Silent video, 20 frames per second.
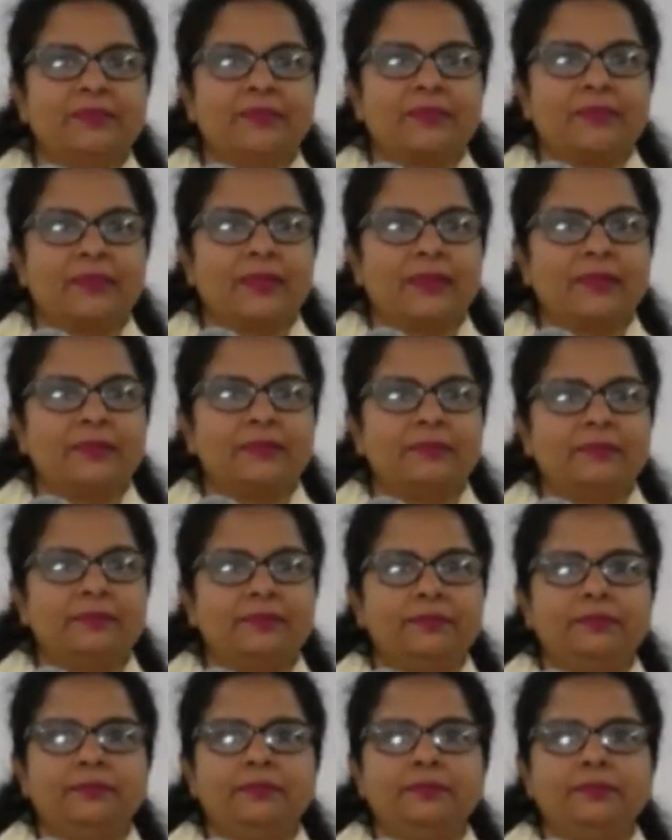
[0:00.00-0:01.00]

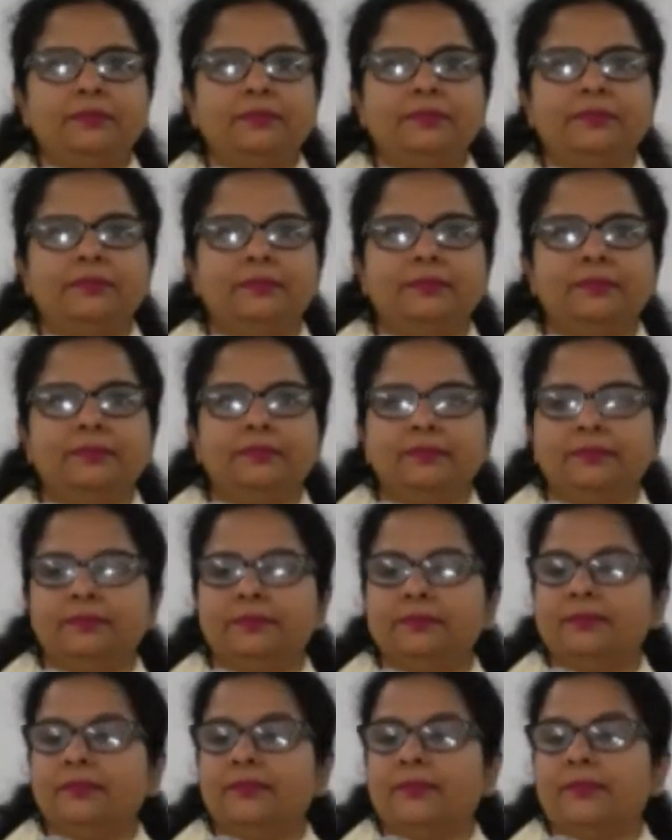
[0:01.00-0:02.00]

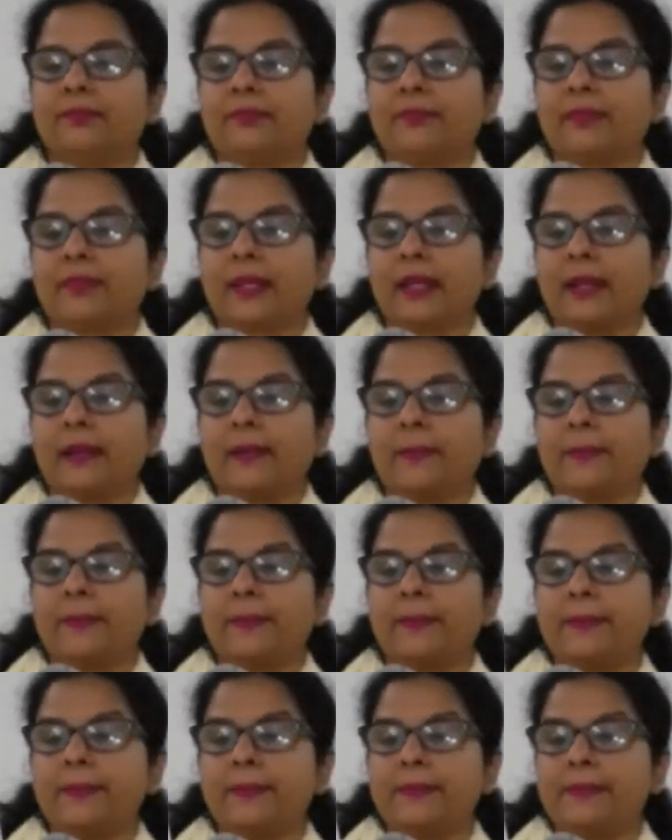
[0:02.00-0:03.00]

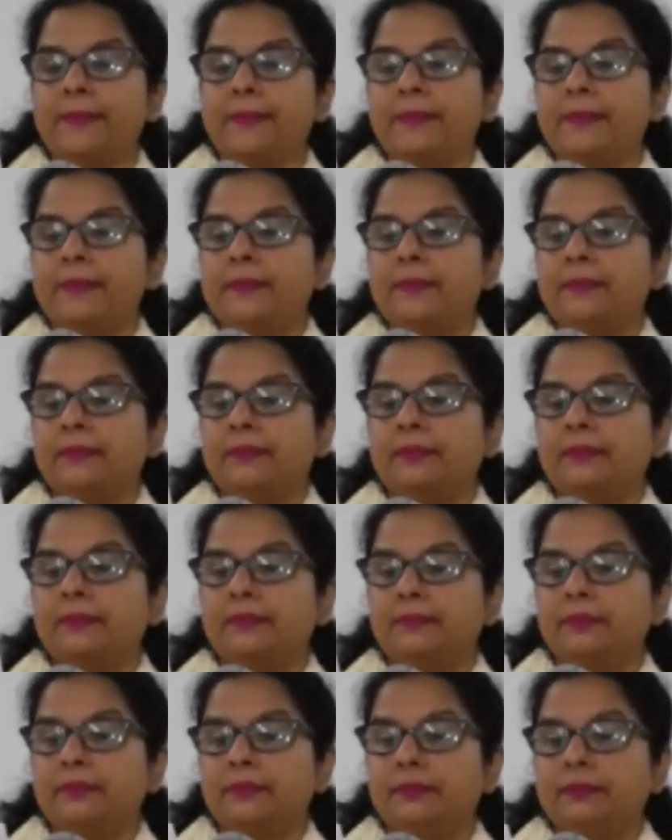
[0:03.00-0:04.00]

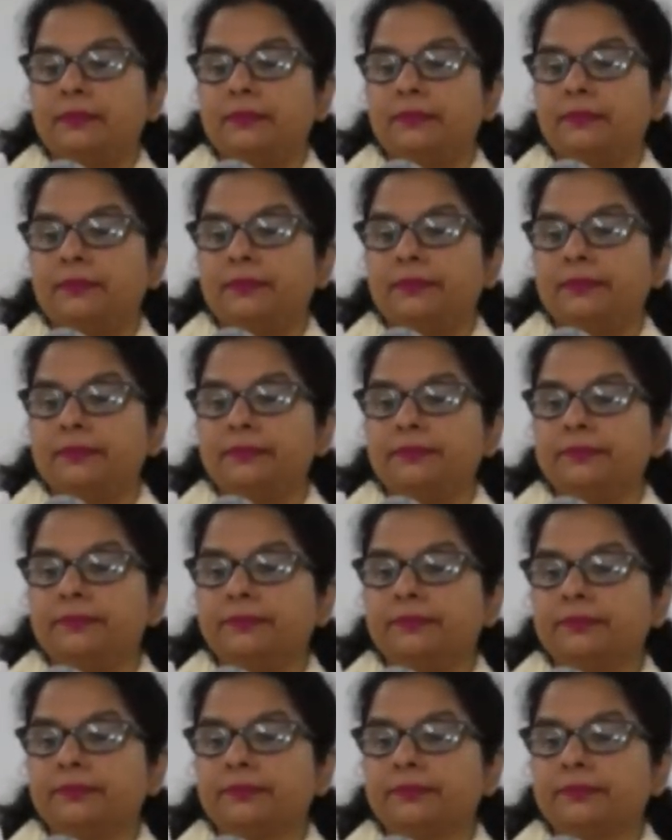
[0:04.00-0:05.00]

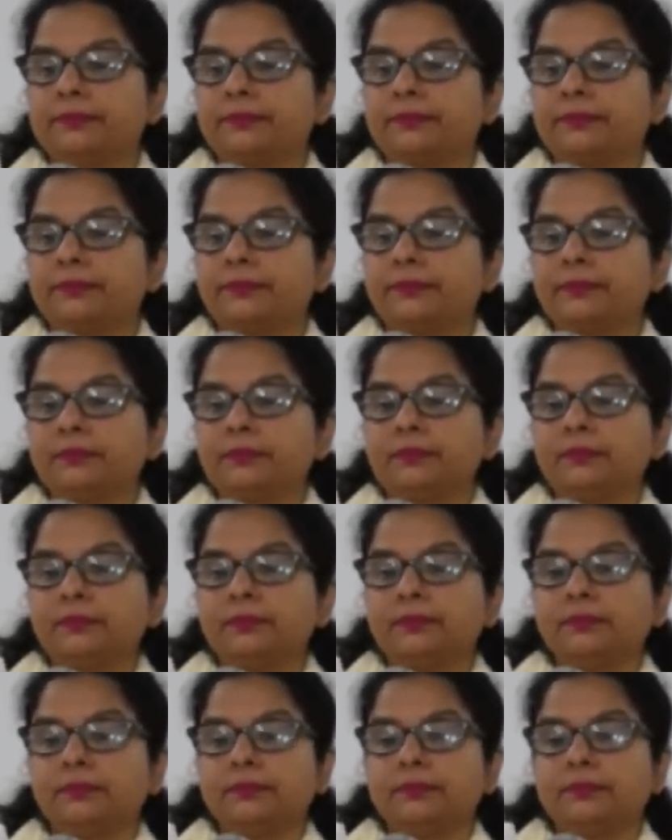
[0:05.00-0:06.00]

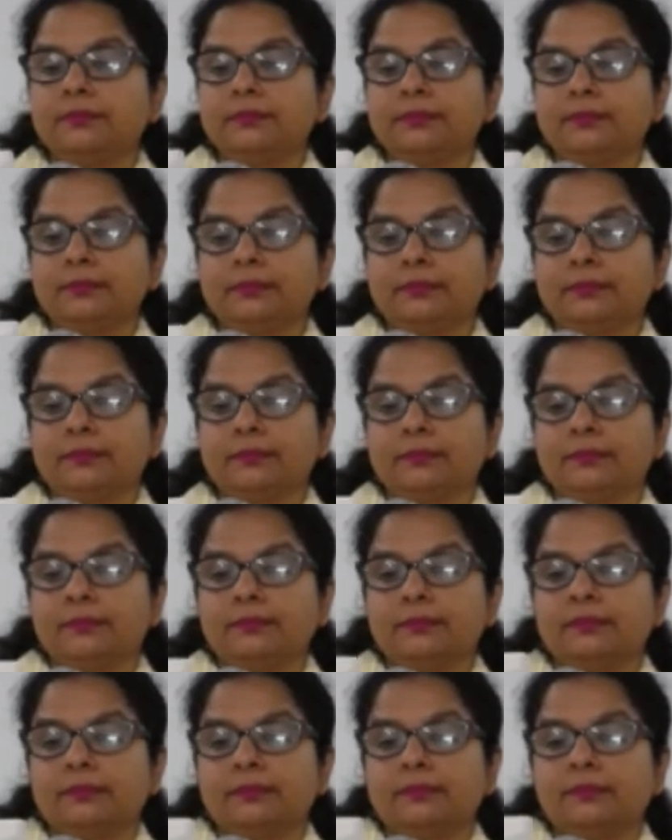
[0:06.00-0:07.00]

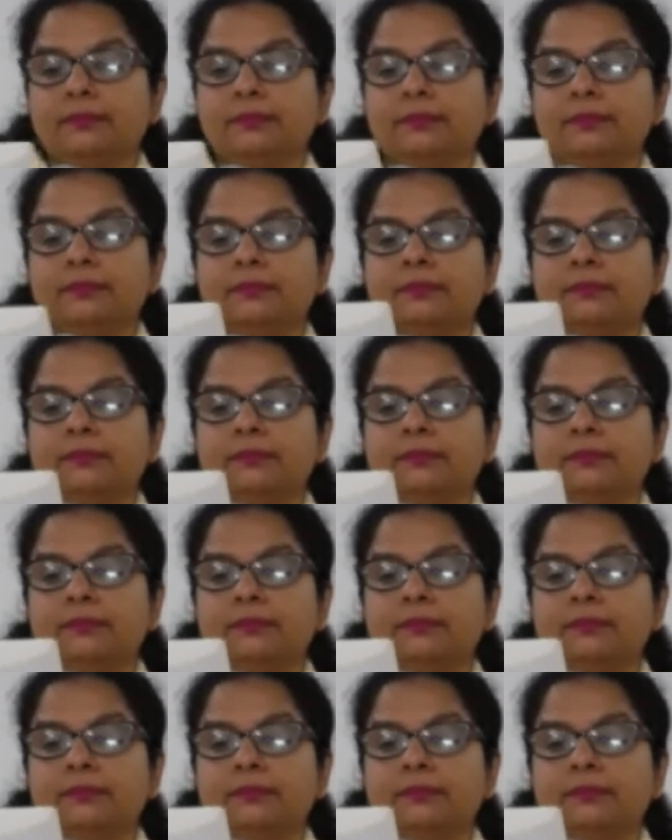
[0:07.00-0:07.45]
[no speech]